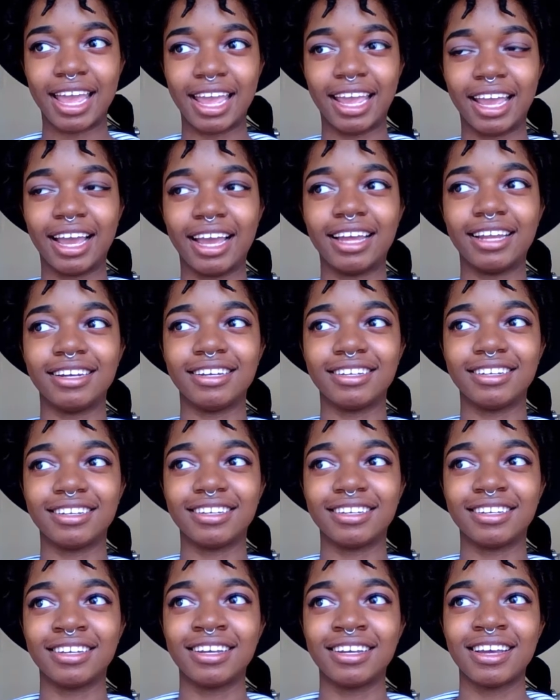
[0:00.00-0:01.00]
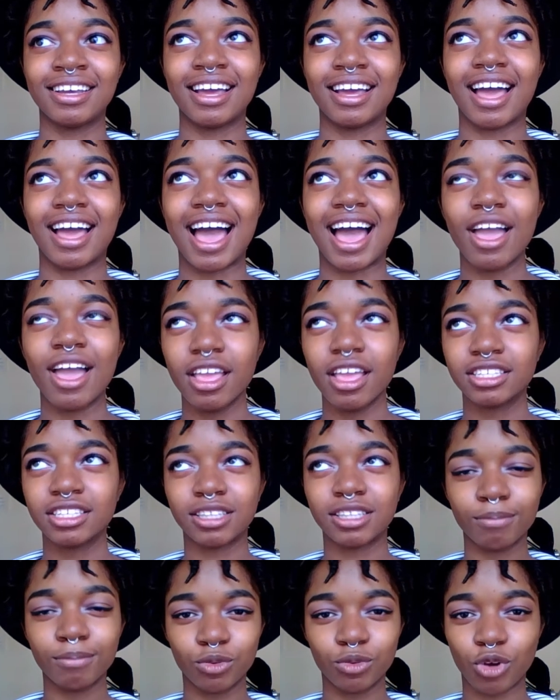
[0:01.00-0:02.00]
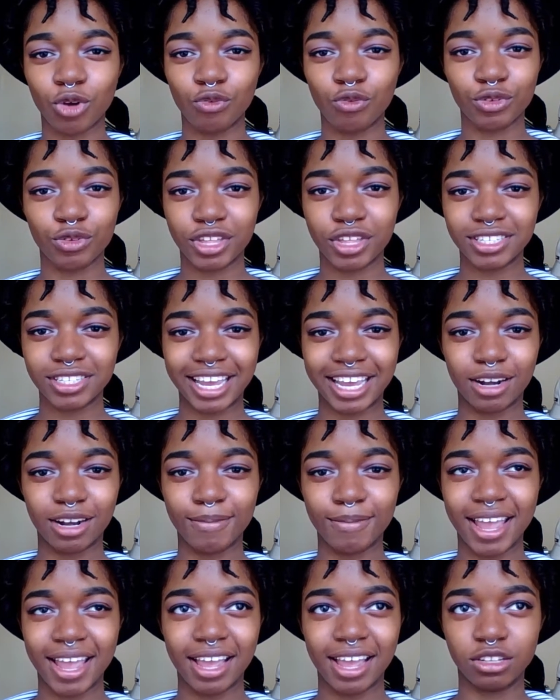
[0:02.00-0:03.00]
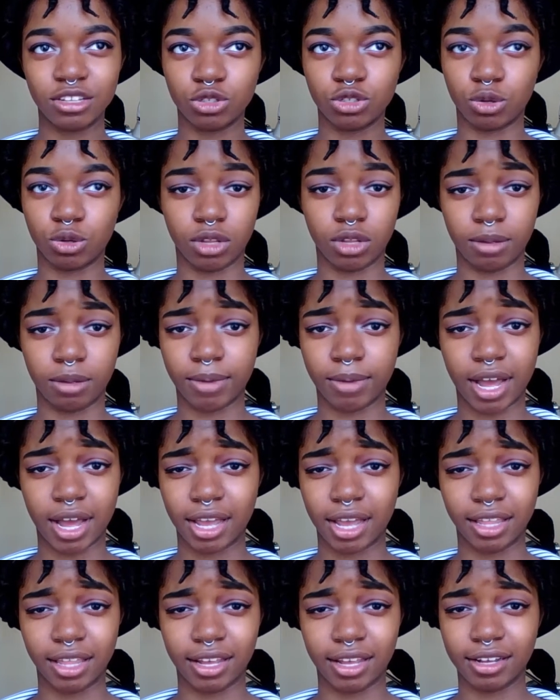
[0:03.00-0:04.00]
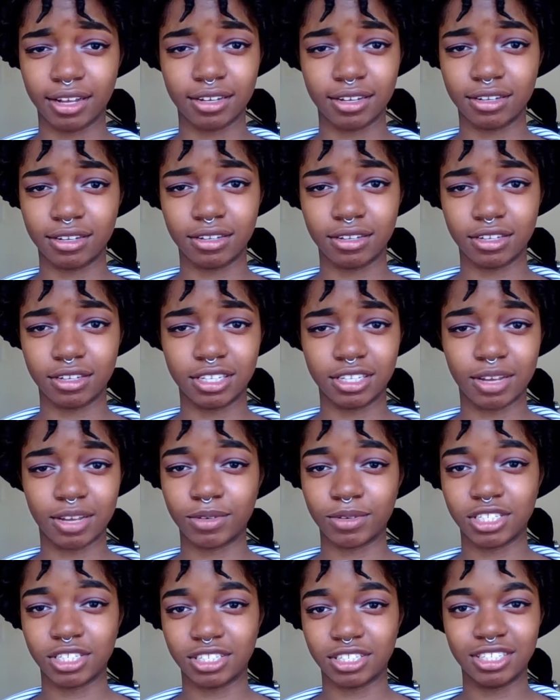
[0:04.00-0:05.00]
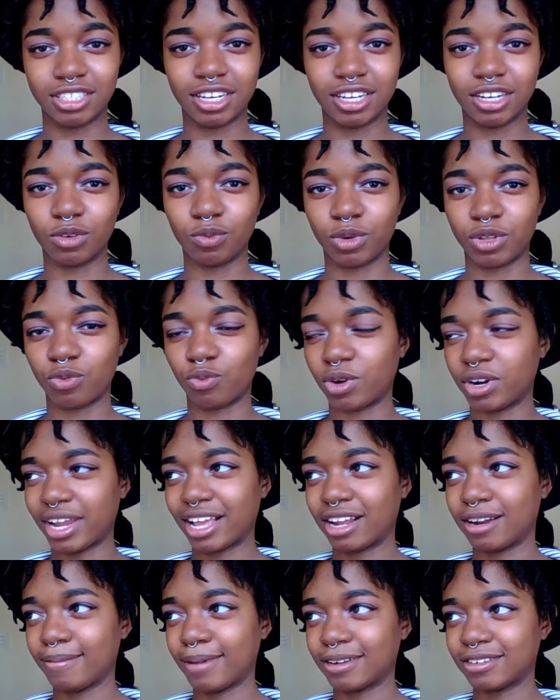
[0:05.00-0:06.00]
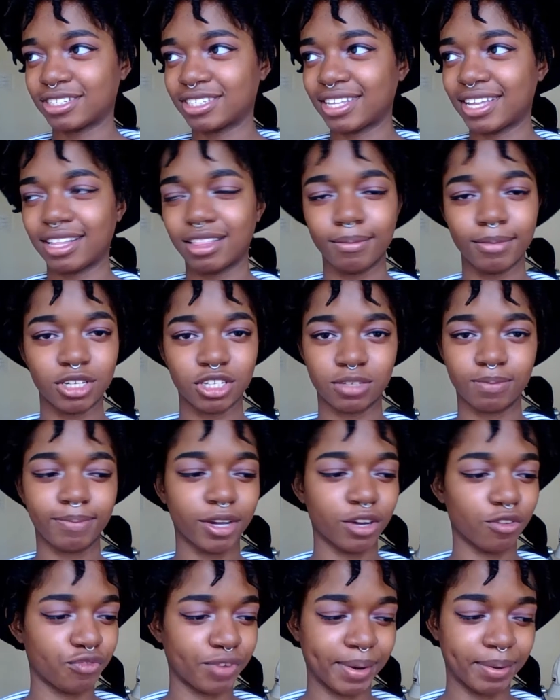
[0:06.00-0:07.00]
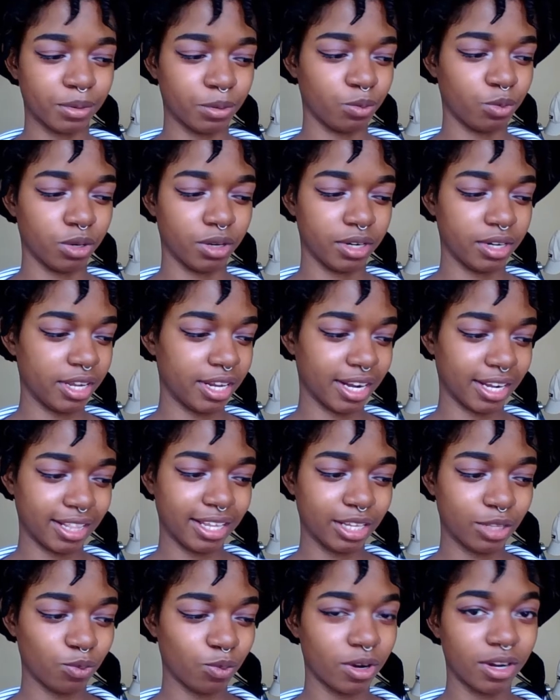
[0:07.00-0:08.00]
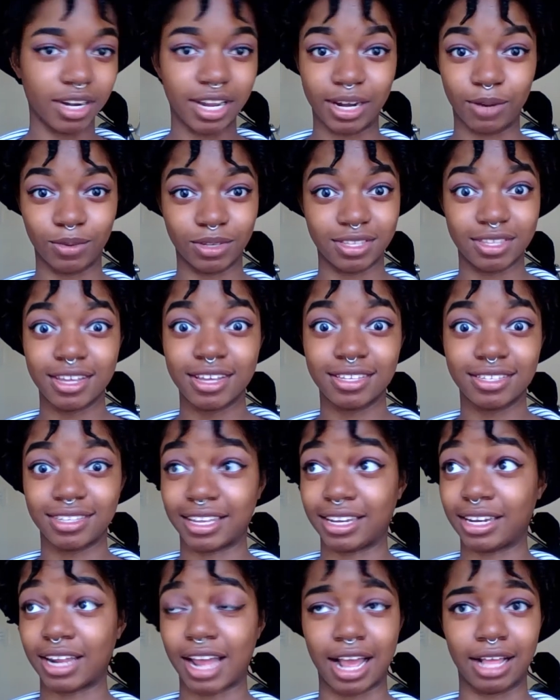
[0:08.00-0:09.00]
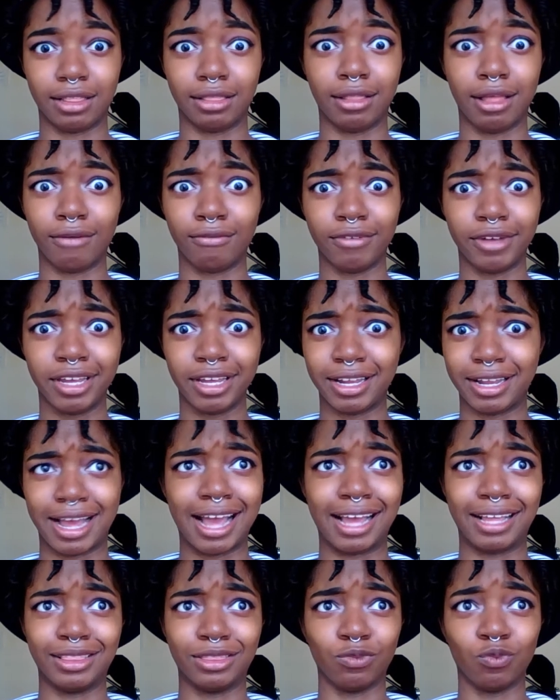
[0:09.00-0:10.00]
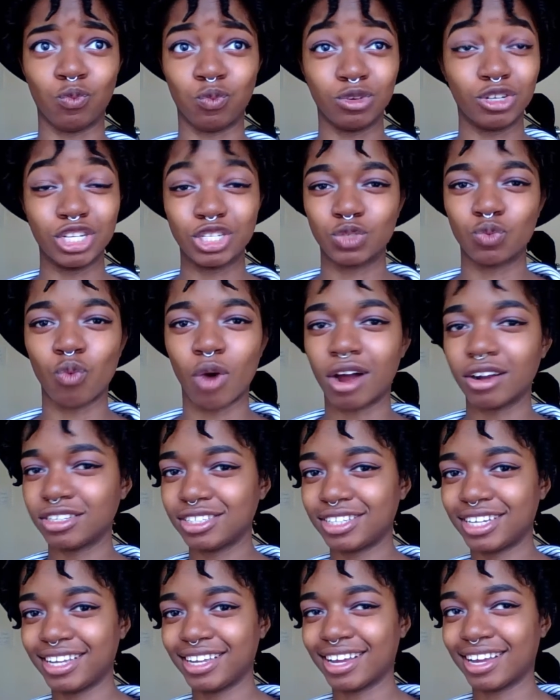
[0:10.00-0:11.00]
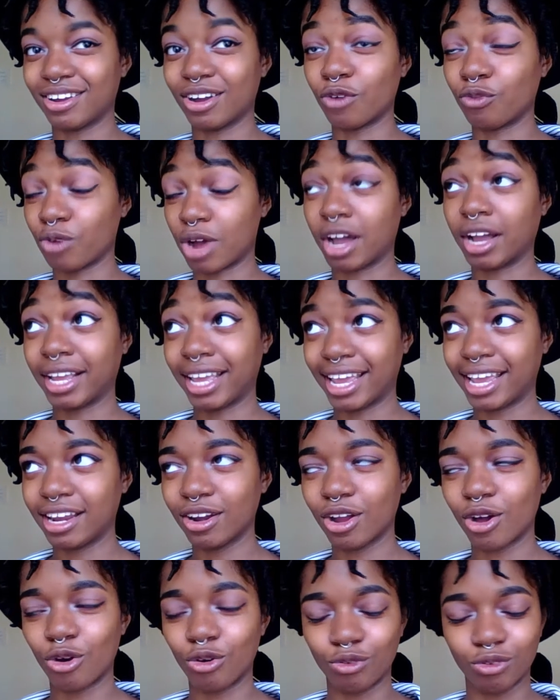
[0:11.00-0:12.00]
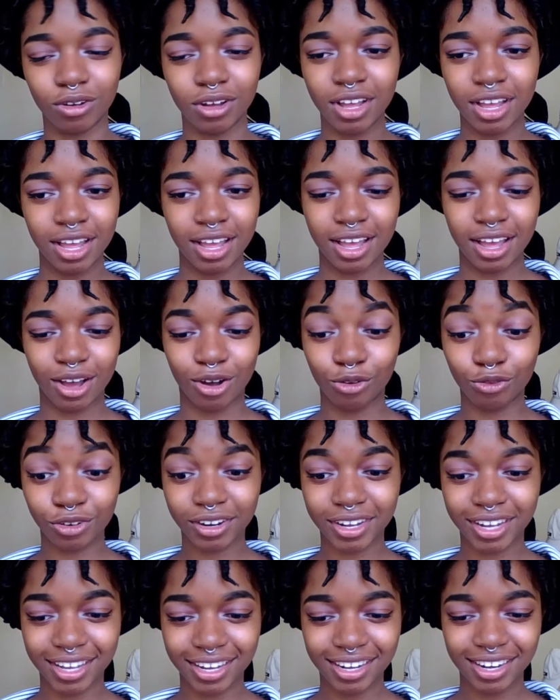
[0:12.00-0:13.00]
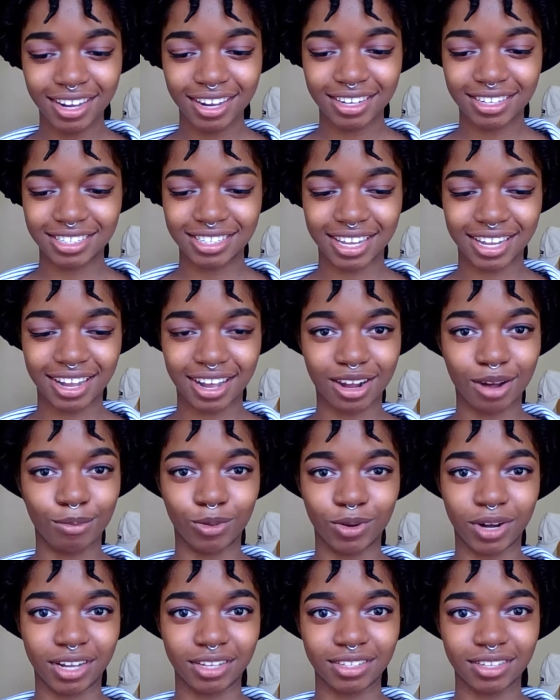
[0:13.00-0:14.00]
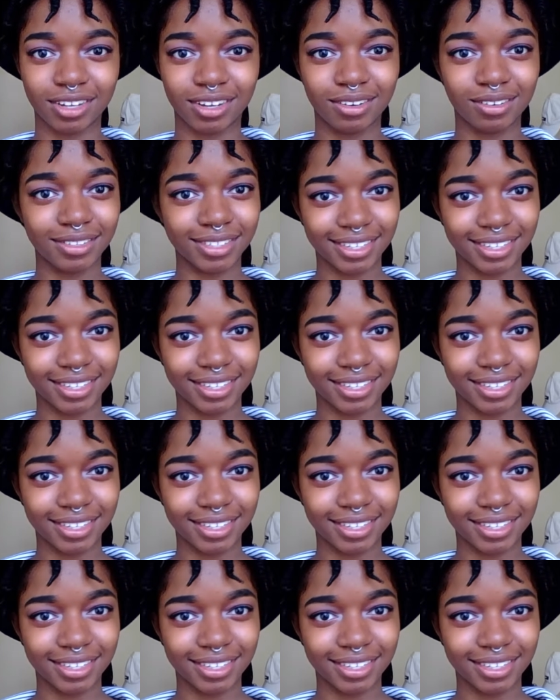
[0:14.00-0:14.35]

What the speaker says: And I stumbled over this anime totally by like, because I was just done with one anime. I was just like, let me just pick a random one. And I clicked one and it was this, and I love it. I just watched it again, over again, just like a couple days ago.